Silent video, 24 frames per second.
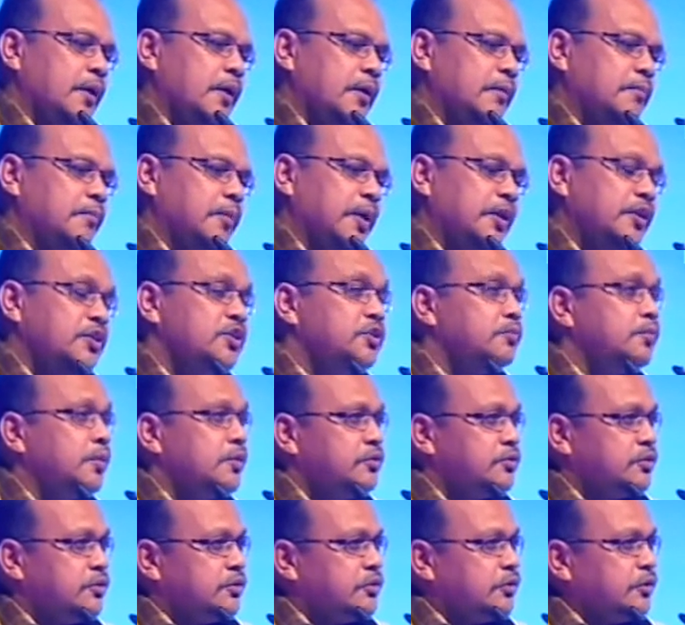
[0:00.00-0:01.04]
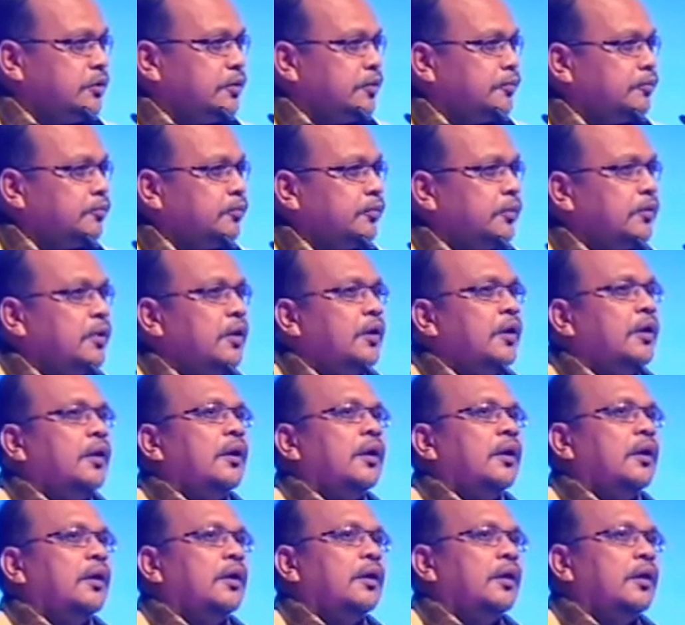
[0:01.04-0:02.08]
management system
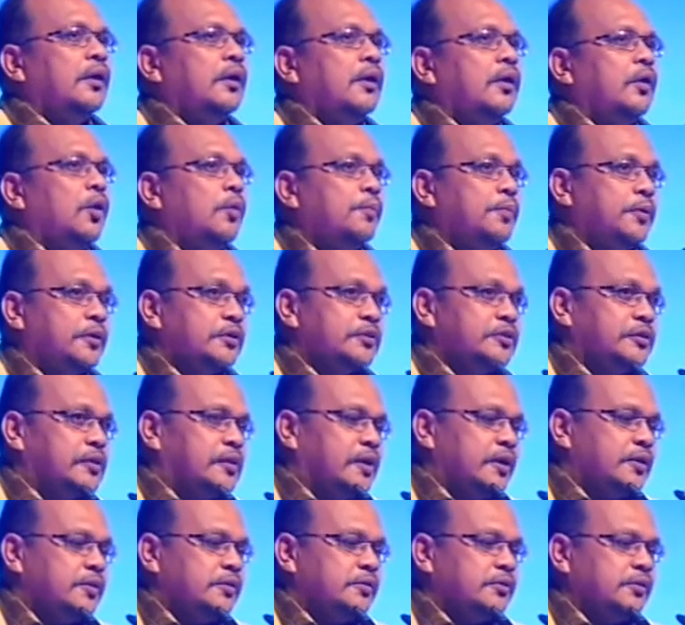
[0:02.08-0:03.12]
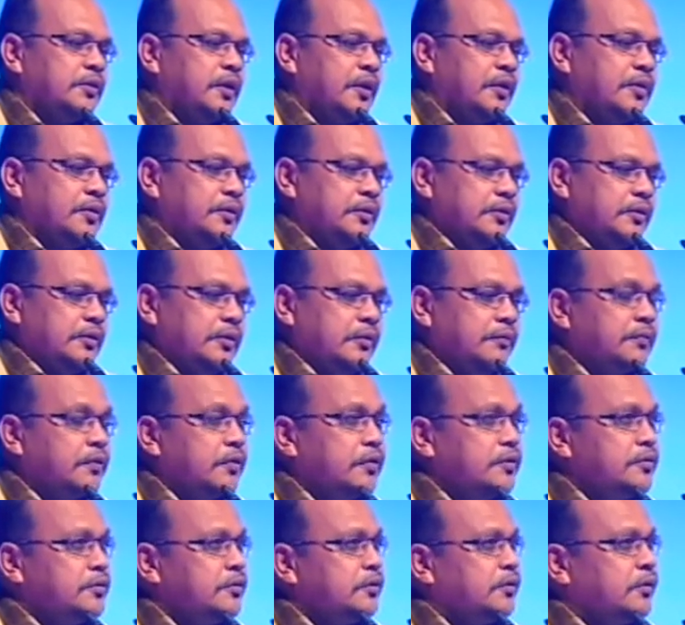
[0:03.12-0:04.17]
operationalized at
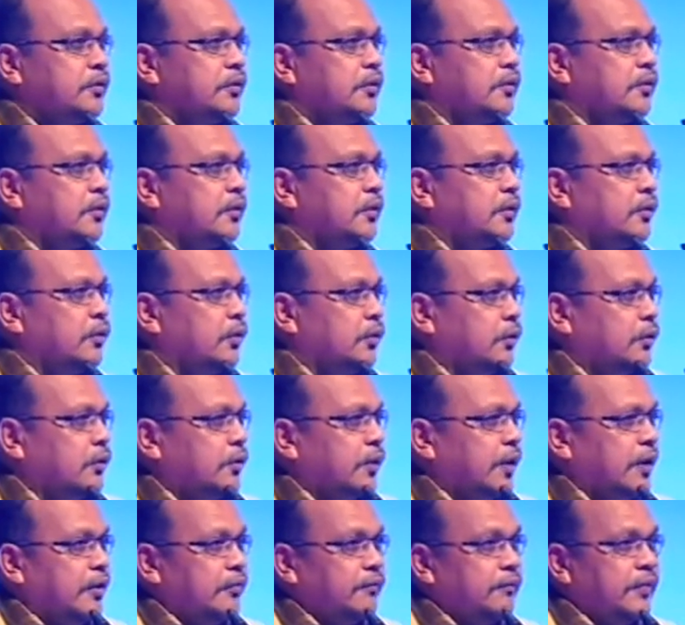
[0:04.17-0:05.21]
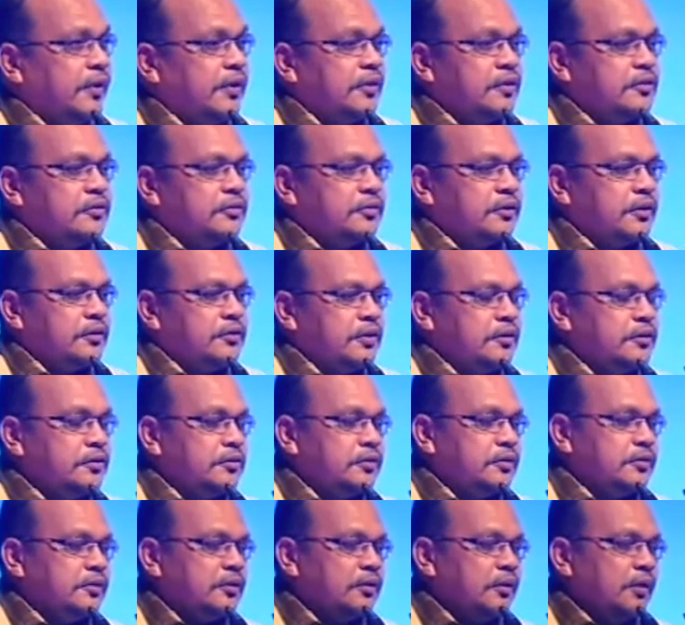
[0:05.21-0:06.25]
different or at various
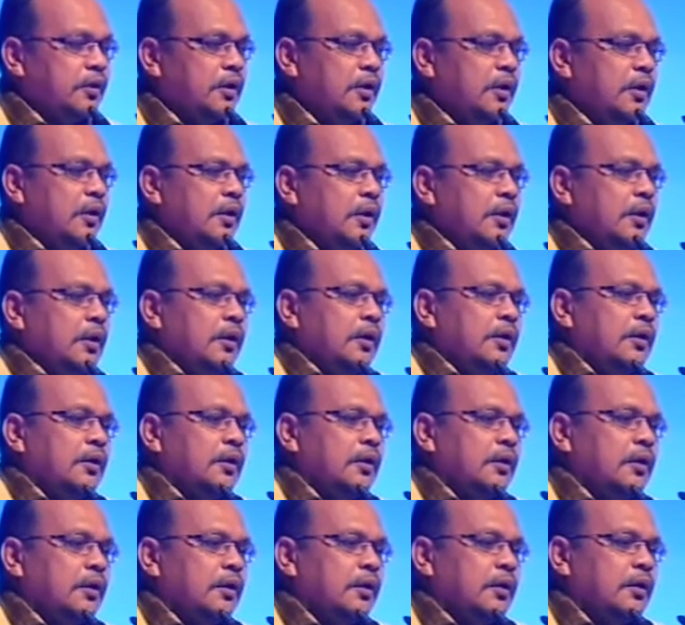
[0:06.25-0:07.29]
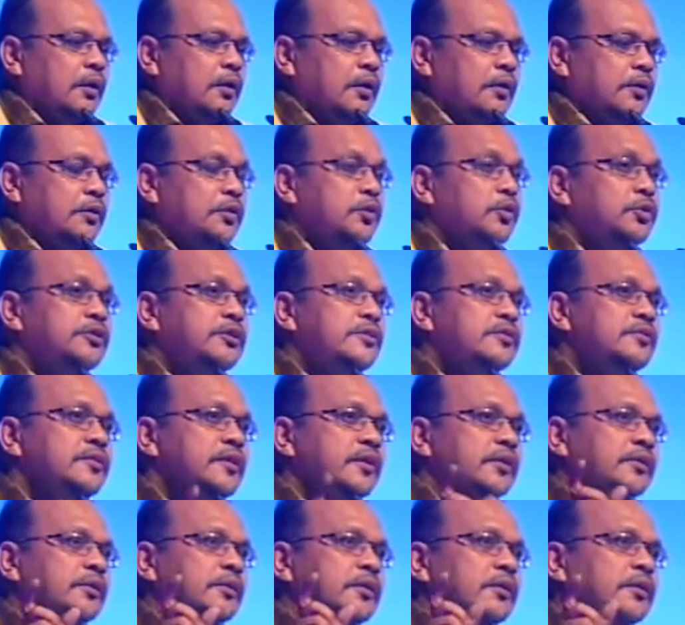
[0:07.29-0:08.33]
agencies. You notice
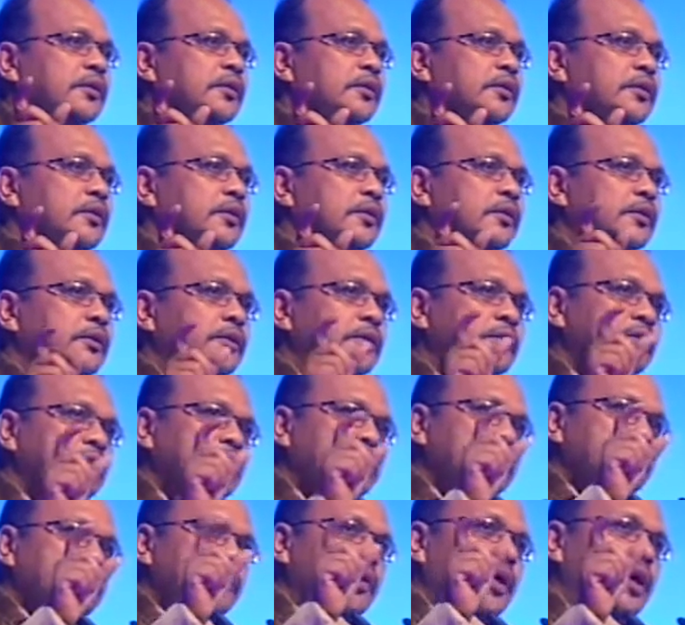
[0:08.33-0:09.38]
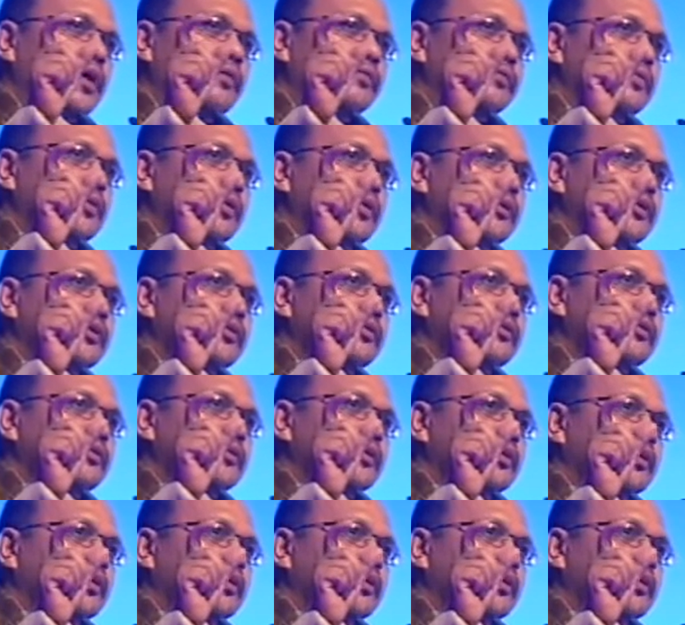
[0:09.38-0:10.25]
that you have this